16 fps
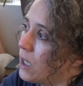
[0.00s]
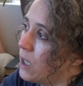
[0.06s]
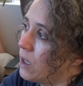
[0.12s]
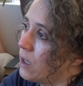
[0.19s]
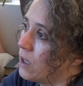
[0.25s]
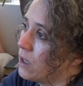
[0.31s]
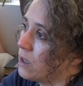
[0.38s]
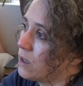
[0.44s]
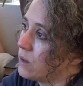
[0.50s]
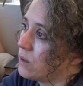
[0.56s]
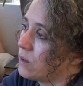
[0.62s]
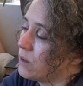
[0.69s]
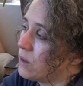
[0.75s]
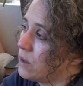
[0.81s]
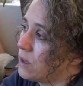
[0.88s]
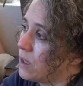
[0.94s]
Uh,
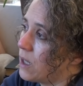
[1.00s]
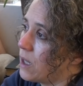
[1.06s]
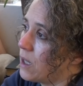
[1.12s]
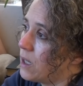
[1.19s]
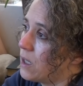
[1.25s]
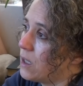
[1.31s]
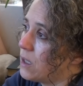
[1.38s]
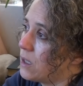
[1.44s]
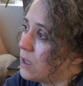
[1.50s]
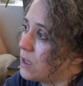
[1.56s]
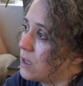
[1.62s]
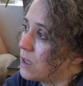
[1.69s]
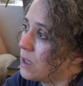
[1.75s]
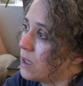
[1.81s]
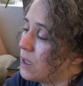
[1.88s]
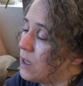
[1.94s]

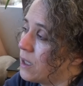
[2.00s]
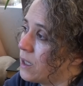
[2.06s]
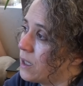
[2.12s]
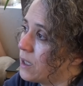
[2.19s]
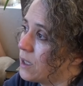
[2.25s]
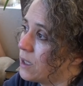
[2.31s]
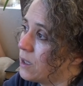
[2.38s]
The,